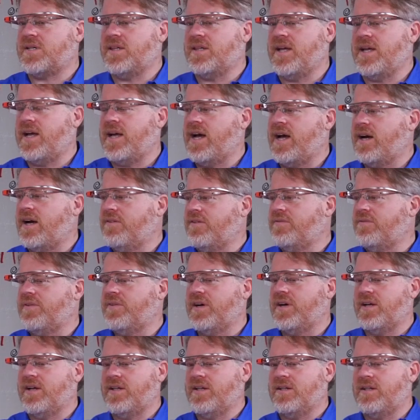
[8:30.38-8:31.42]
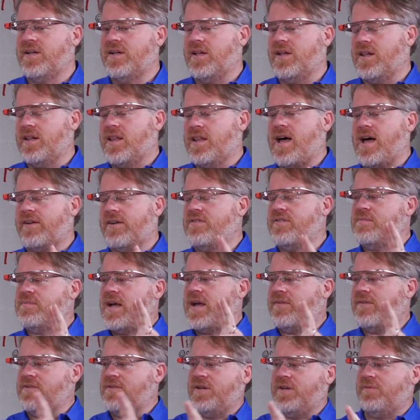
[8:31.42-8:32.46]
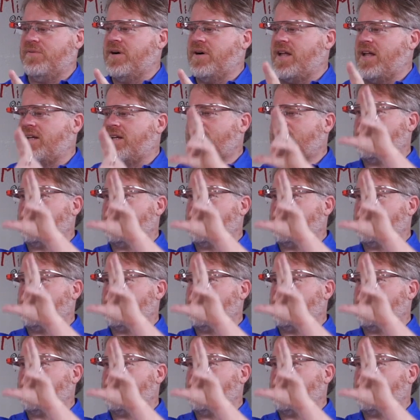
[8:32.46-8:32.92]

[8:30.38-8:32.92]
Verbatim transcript: and they have, uh, a lot of them have New Relic